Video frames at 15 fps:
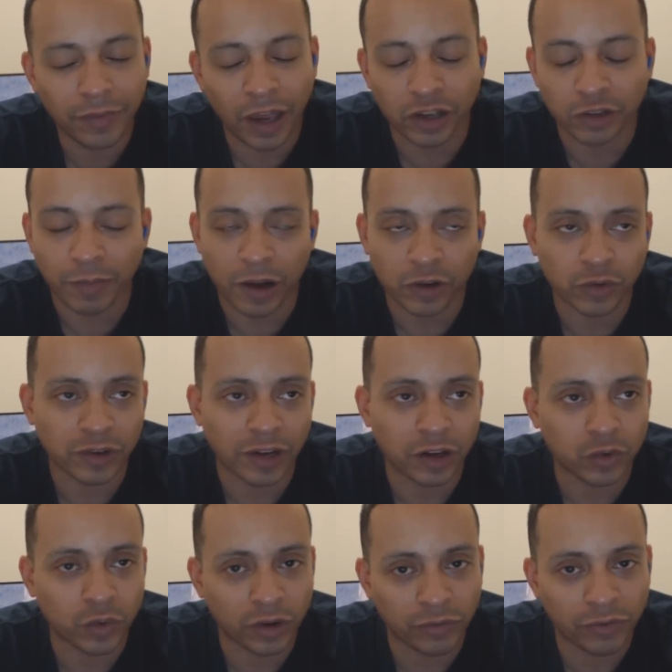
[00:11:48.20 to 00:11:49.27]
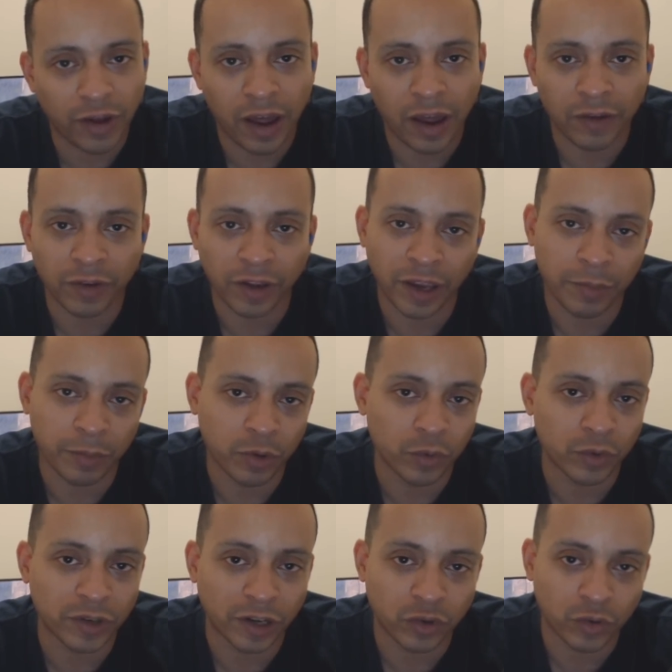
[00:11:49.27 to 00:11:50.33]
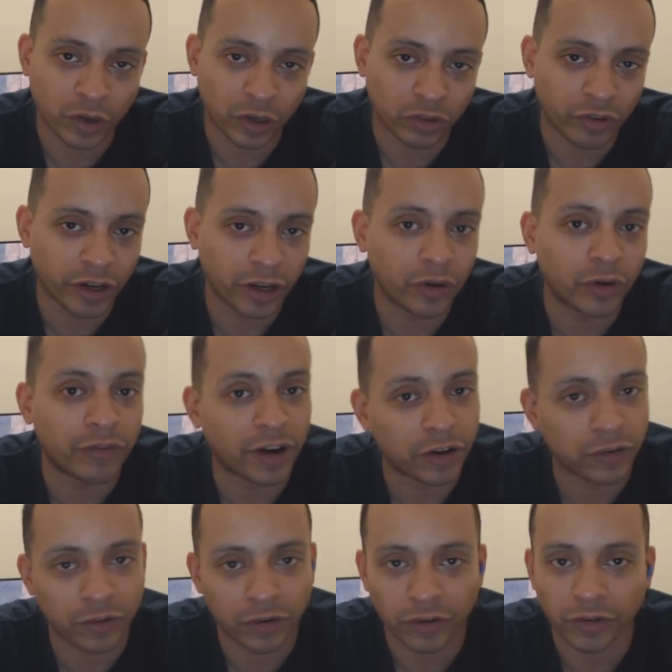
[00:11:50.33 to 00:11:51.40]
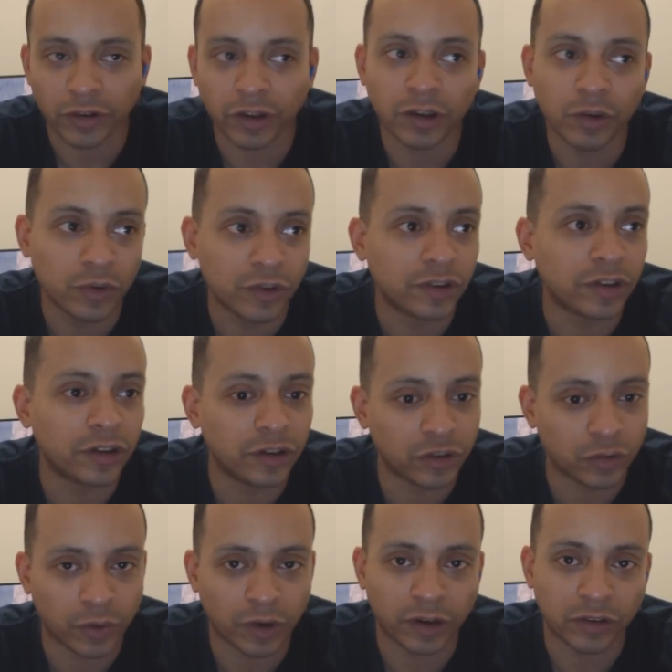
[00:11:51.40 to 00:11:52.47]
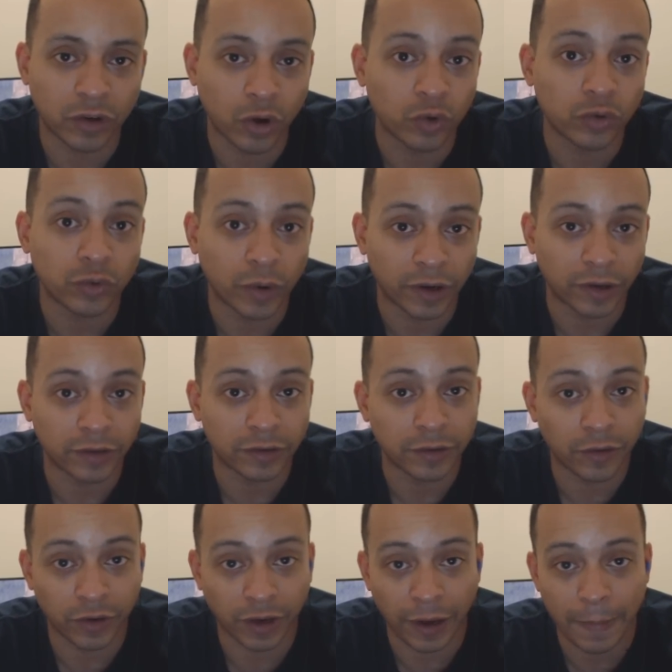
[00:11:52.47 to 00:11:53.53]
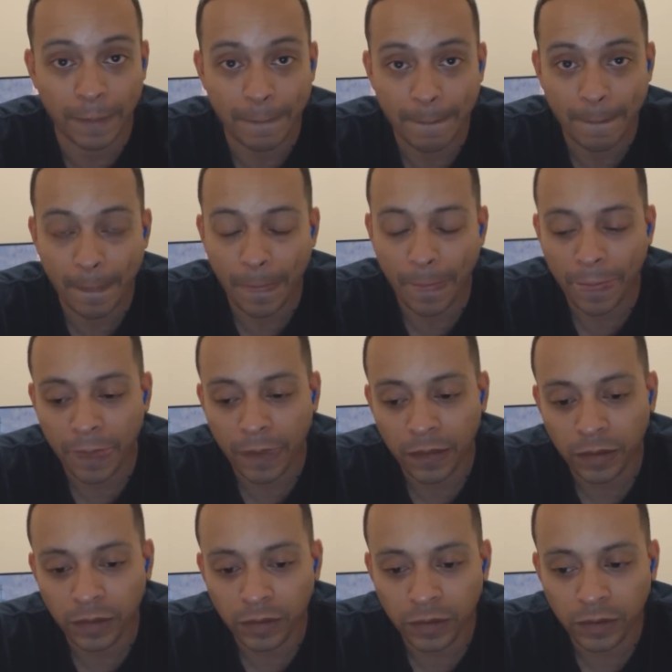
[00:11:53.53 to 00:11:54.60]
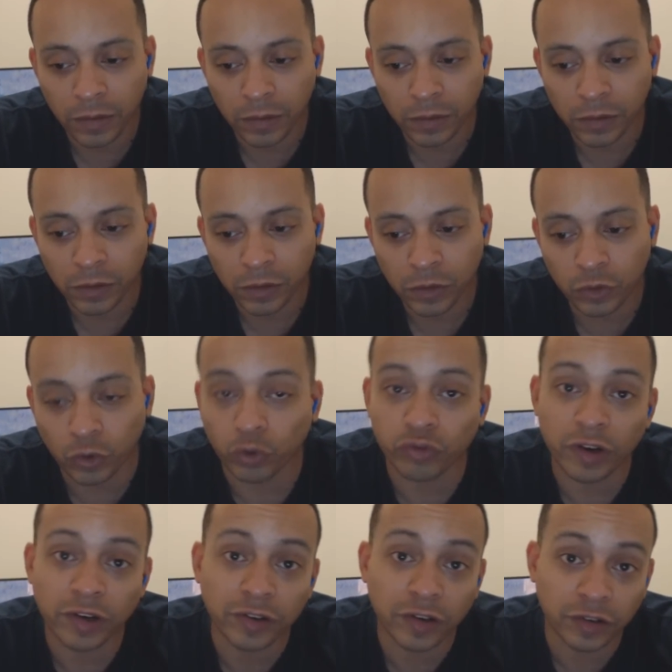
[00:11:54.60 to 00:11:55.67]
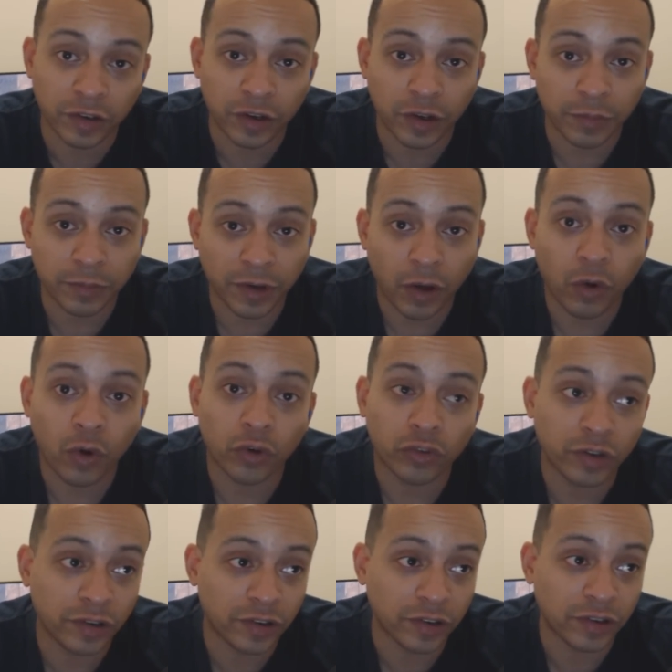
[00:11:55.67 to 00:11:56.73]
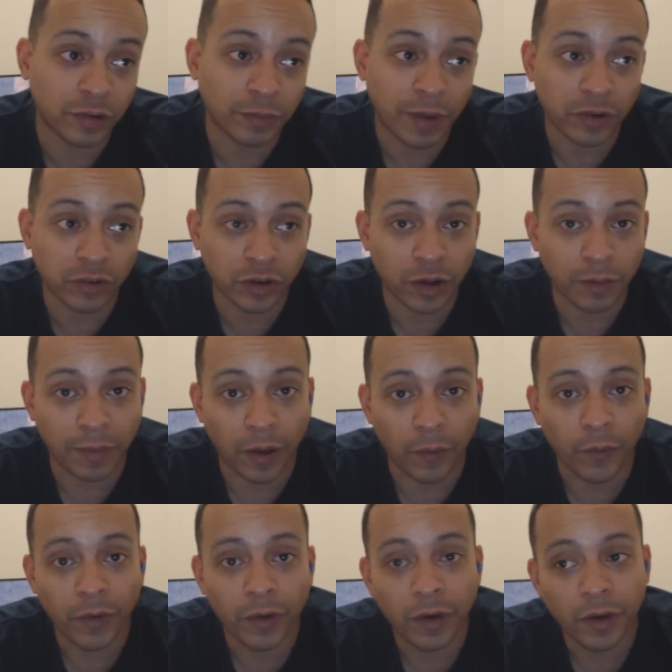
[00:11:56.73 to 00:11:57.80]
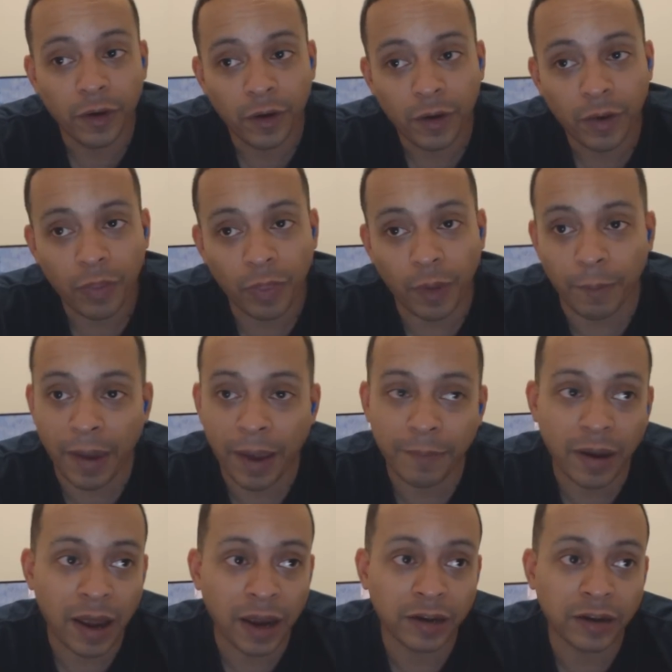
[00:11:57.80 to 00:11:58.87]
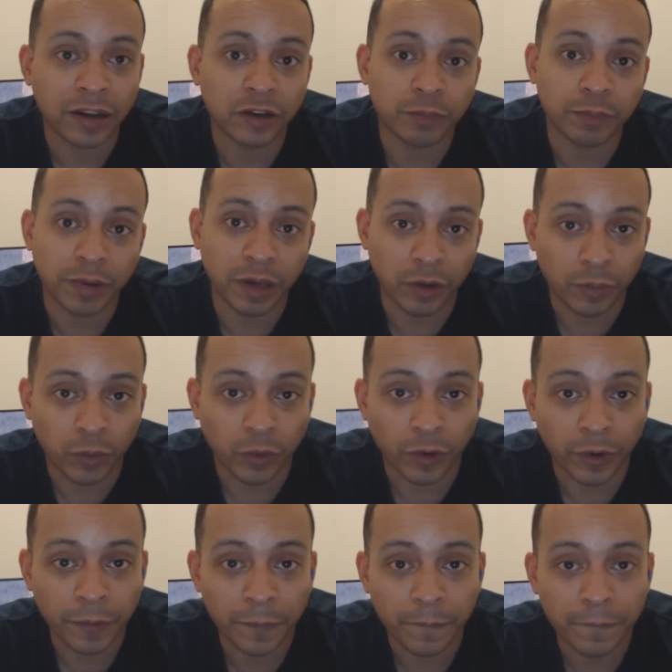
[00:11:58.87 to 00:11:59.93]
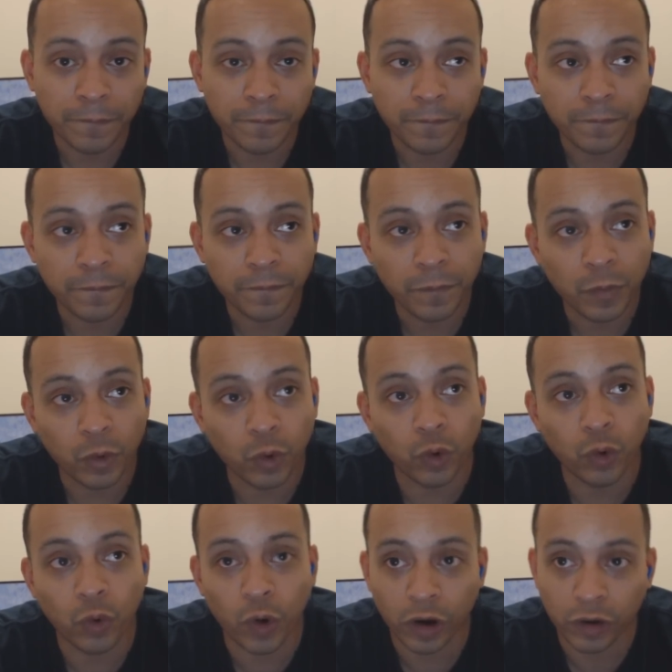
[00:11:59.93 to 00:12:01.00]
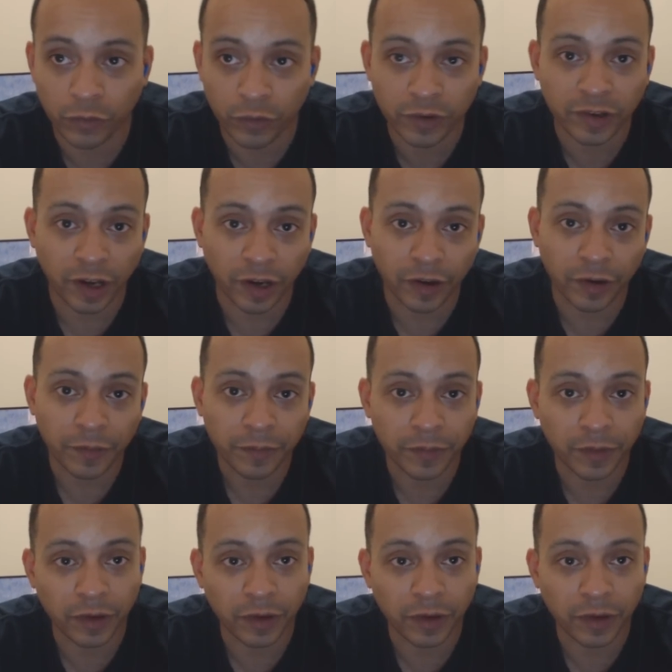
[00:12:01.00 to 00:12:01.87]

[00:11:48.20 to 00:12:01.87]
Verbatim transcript: Xbox was at 25 and GameCube was at 23 or vice versa. It was in the 20s, low 20s, okay? So 360 comes out, or 360 is about to come out. The man behind it is Peter Moore, who worked for Sega.